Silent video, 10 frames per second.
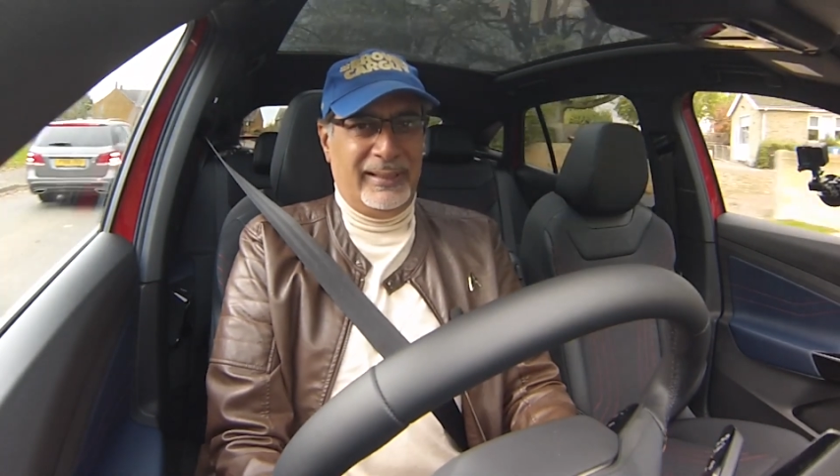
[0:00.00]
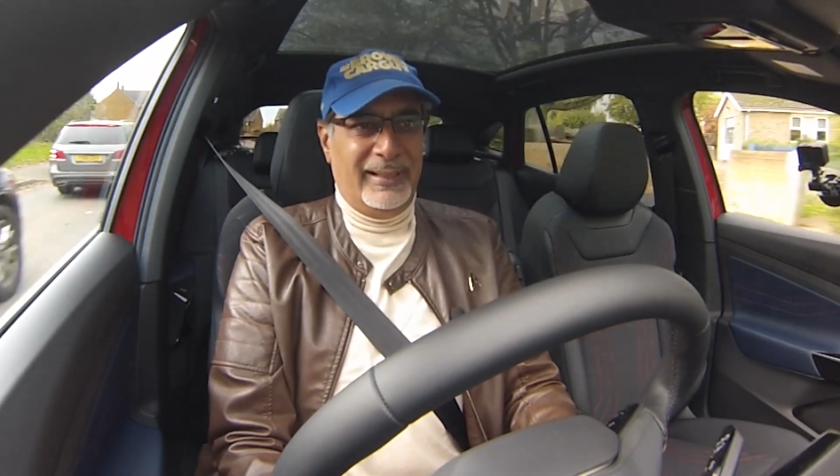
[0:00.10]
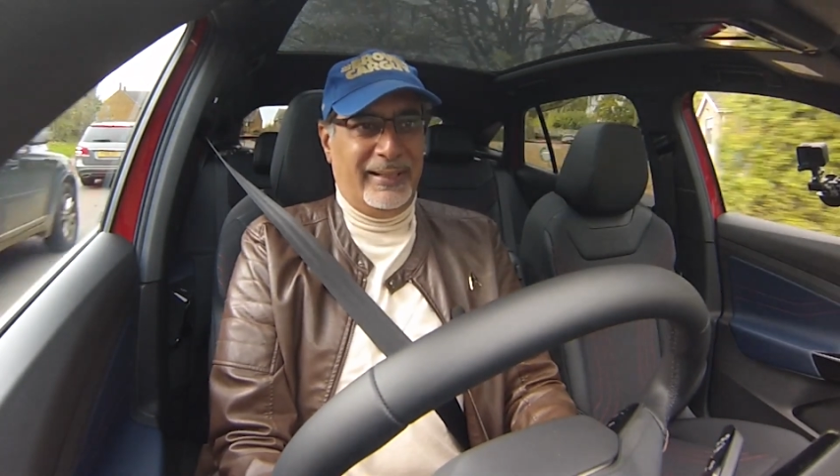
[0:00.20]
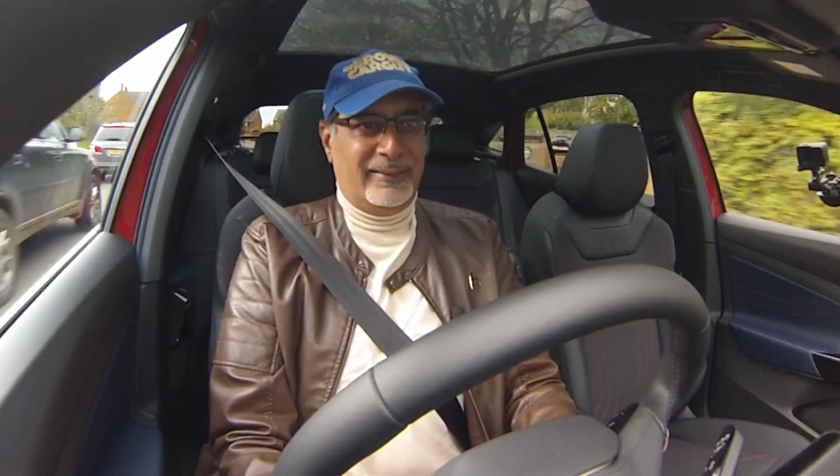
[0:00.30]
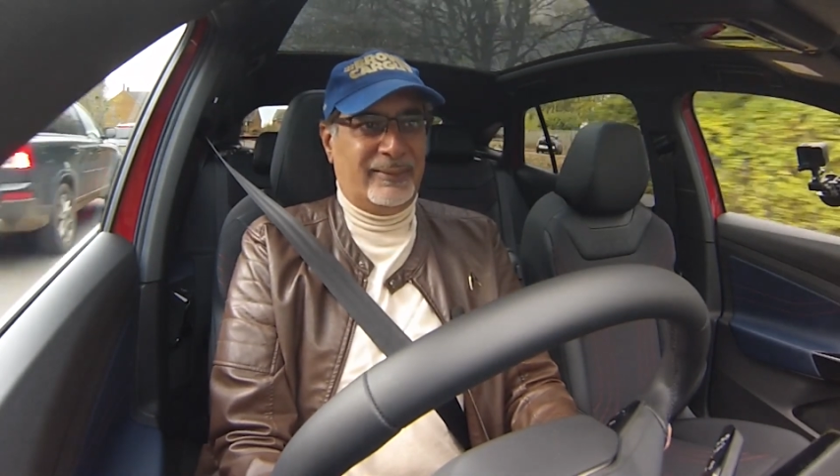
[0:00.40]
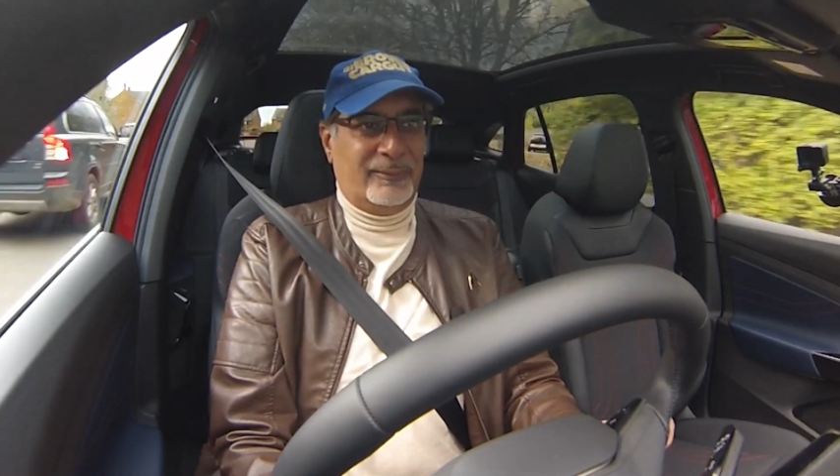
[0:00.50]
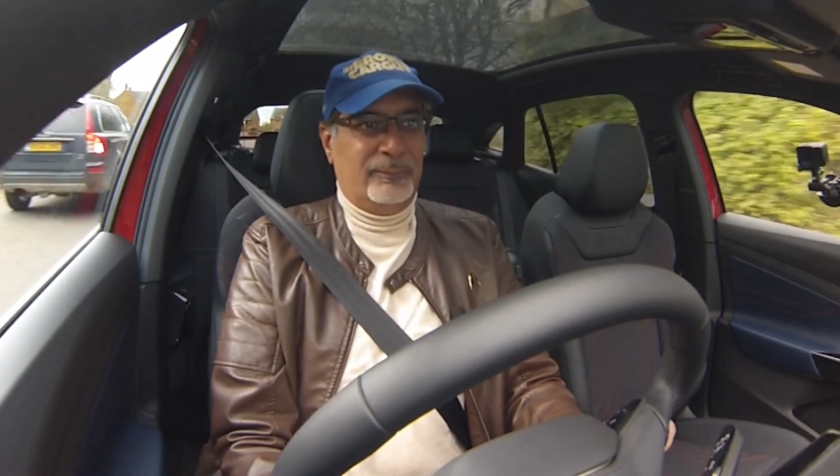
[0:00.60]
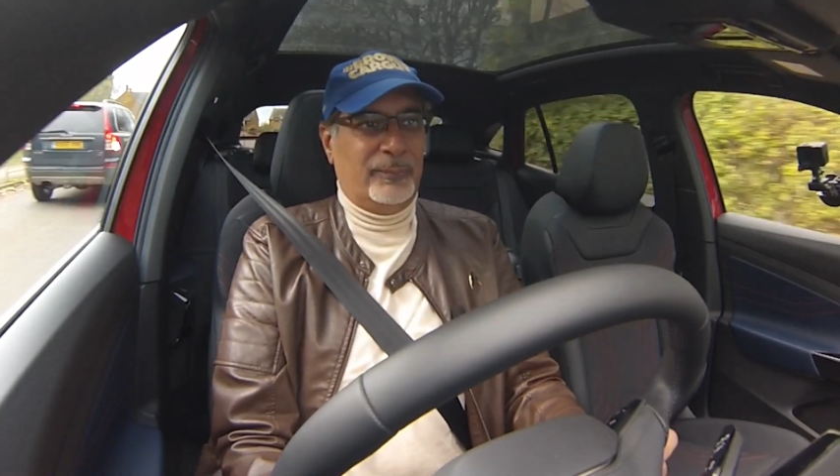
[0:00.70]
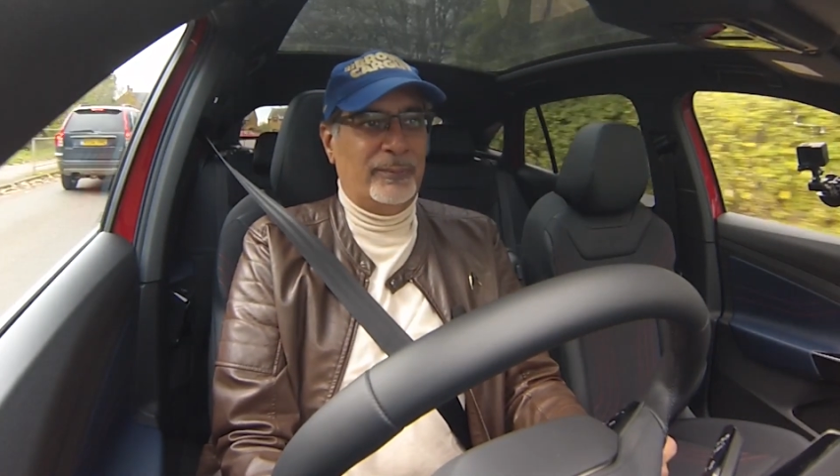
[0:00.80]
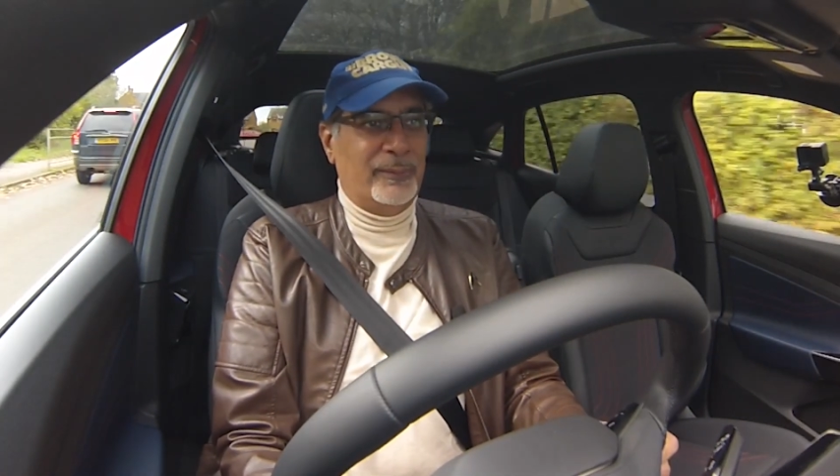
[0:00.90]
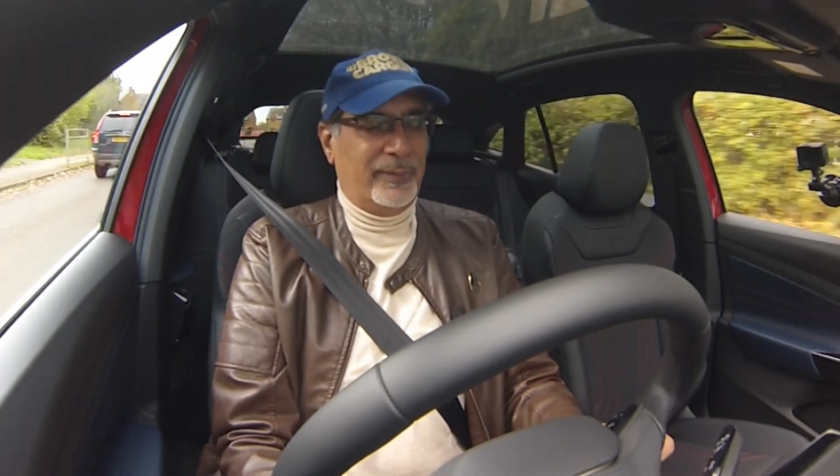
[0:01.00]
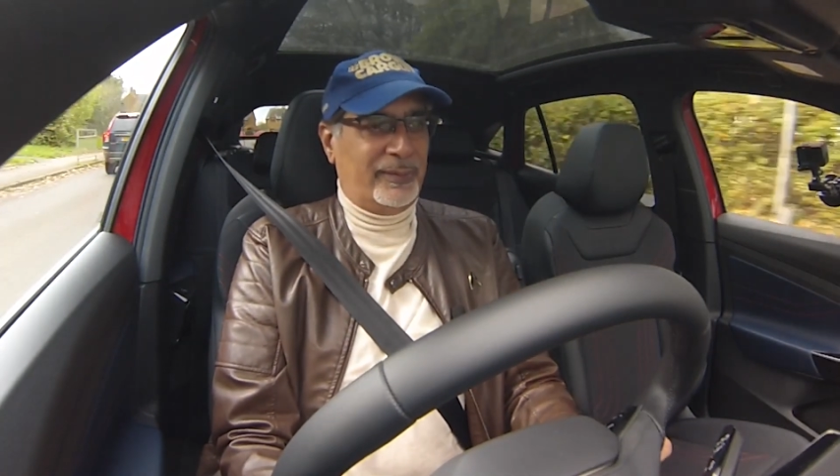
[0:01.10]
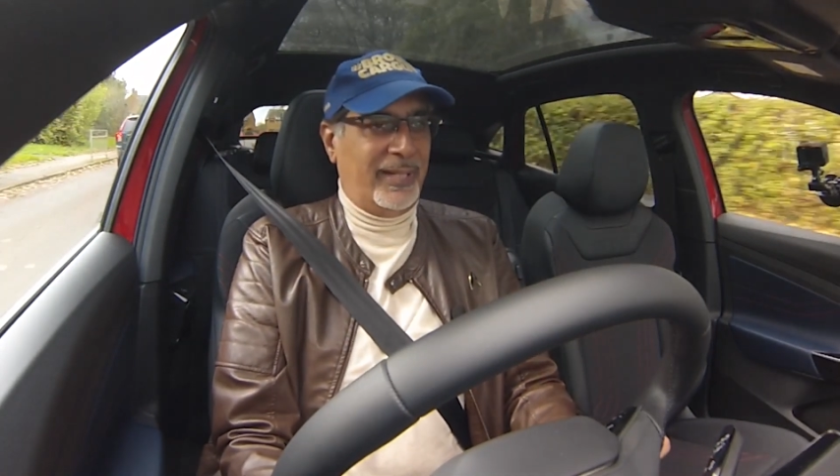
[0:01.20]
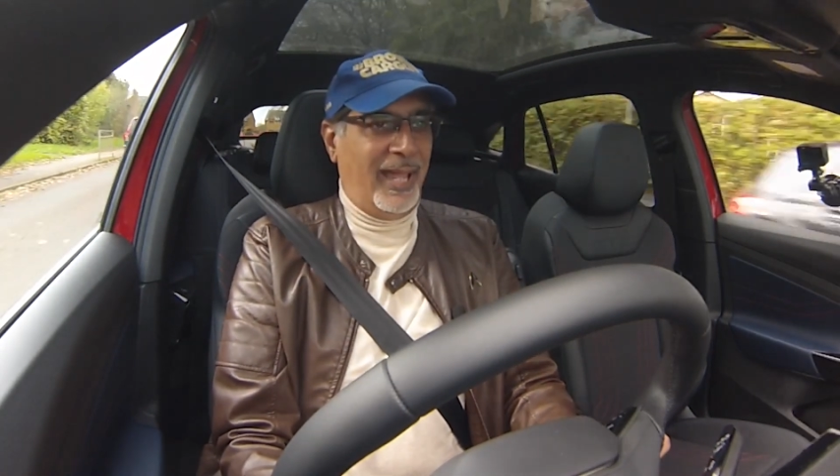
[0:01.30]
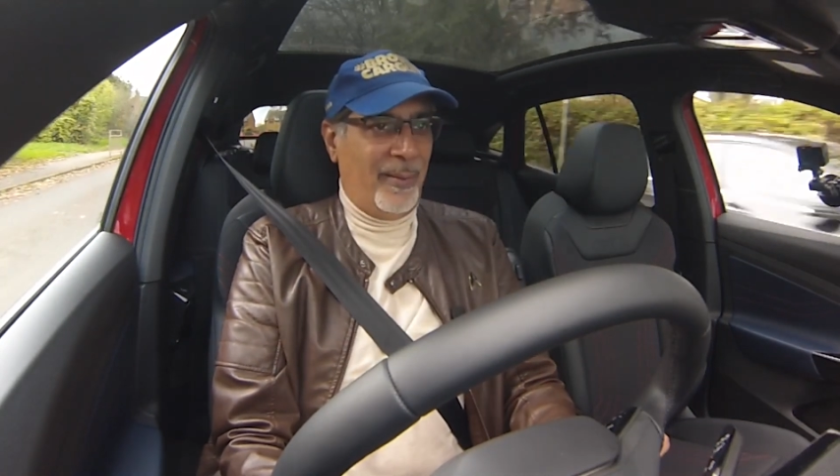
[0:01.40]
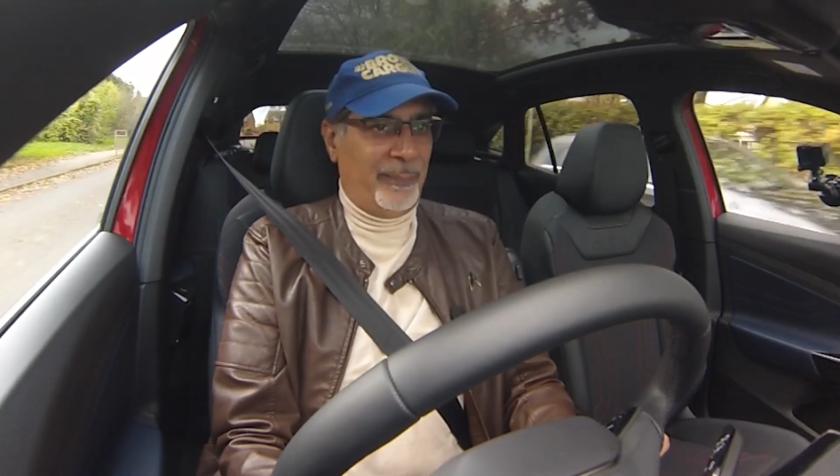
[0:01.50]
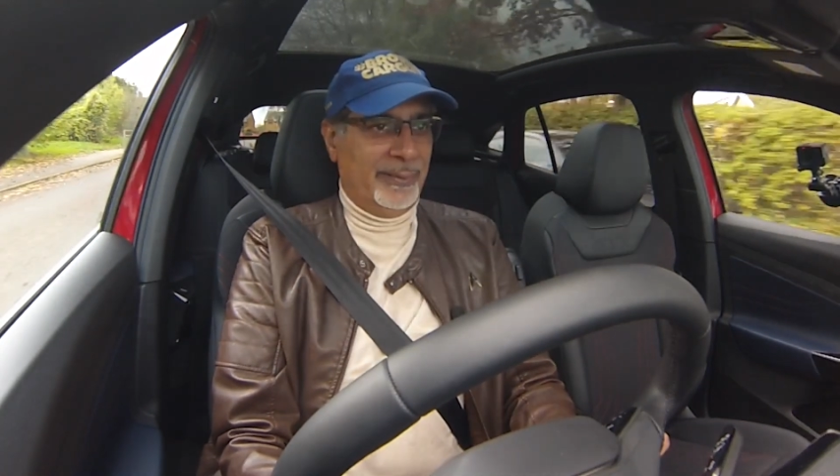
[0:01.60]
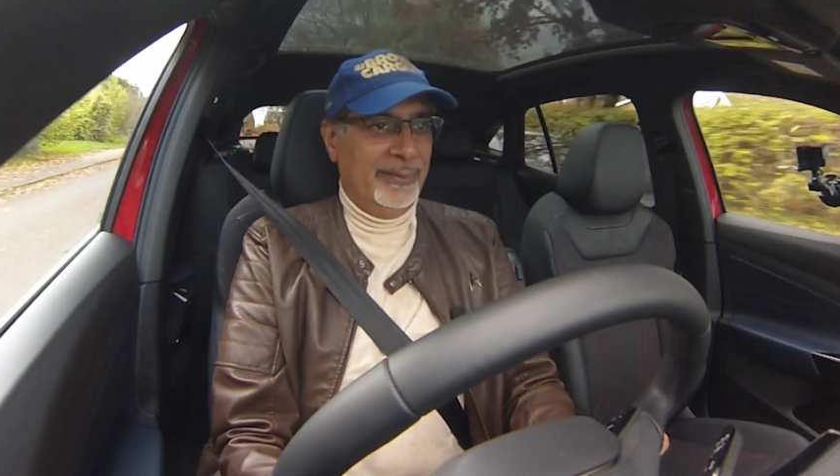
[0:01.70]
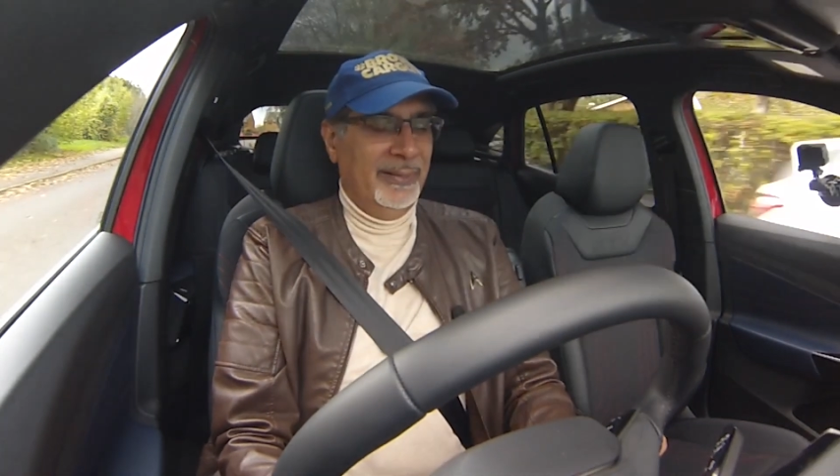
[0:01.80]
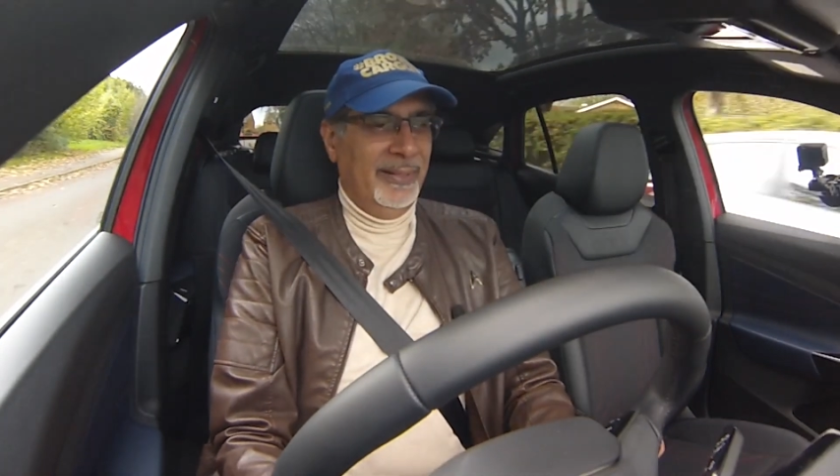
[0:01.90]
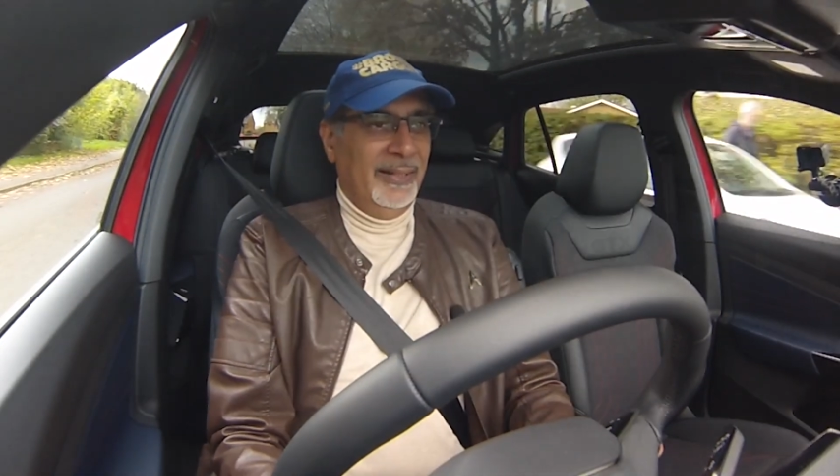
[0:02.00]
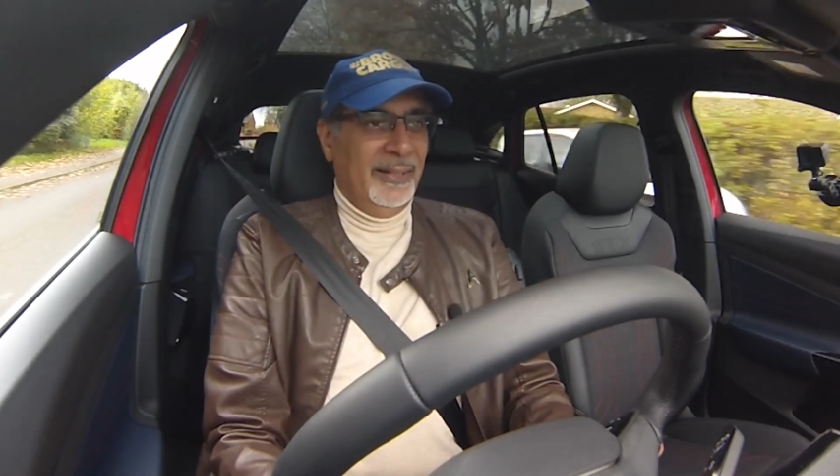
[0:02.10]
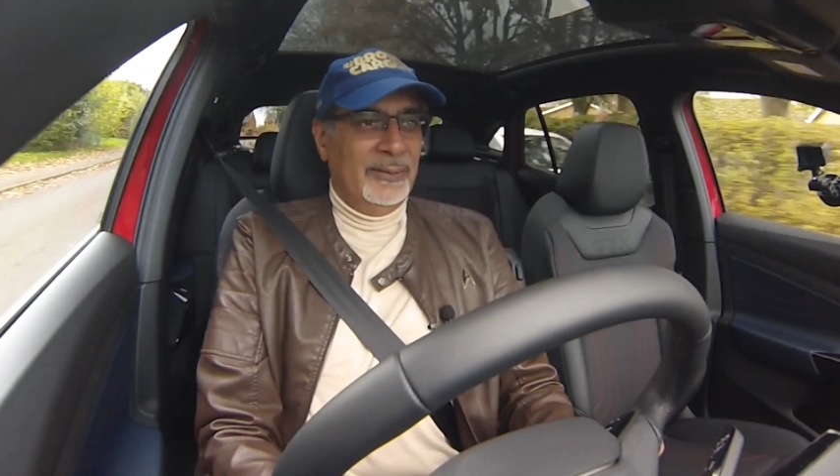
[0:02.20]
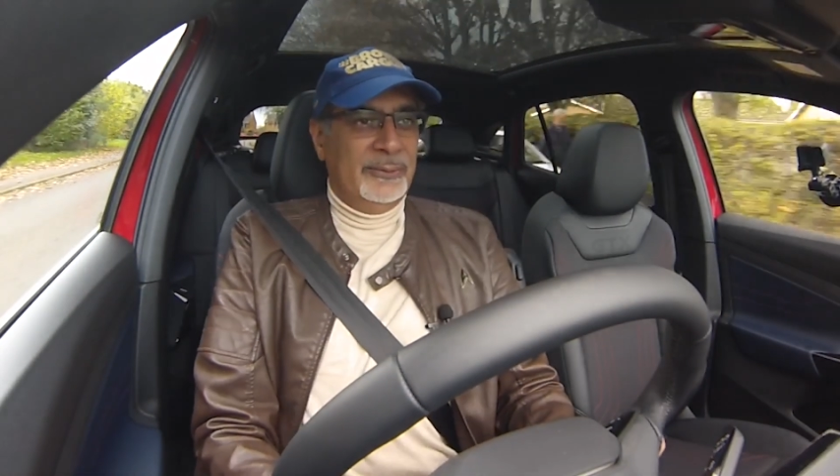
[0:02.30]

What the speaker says: That's probably what's going to happen.